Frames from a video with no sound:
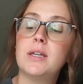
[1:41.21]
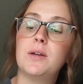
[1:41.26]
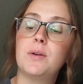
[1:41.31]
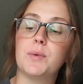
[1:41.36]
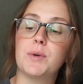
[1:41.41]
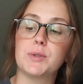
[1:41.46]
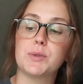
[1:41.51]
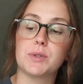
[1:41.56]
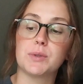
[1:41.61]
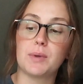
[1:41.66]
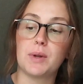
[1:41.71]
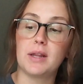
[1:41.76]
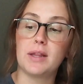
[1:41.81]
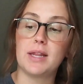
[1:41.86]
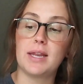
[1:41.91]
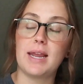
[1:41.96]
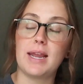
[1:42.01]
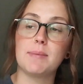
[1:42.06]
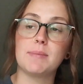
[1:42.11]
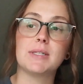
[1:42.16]
which was one of the
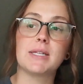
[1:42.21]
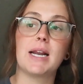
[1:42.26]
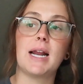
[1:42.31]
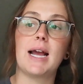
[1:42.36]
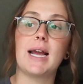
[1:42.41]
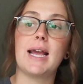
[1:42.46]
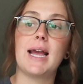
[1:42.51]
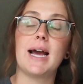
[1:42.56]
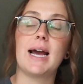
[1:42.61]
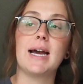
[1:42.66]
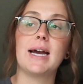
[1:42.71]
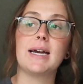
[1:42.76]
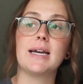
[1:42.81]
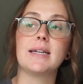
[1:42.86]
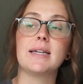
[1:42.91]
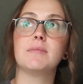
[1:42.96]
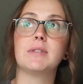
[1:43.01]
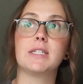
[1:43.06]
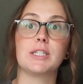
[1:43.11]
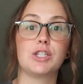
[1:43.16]
names that I
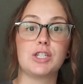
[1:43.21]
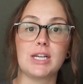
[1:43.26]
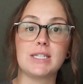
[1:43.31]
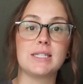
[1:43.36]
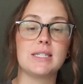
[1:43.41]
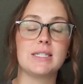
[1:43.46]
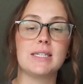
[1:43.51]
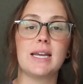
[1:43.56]
had suggested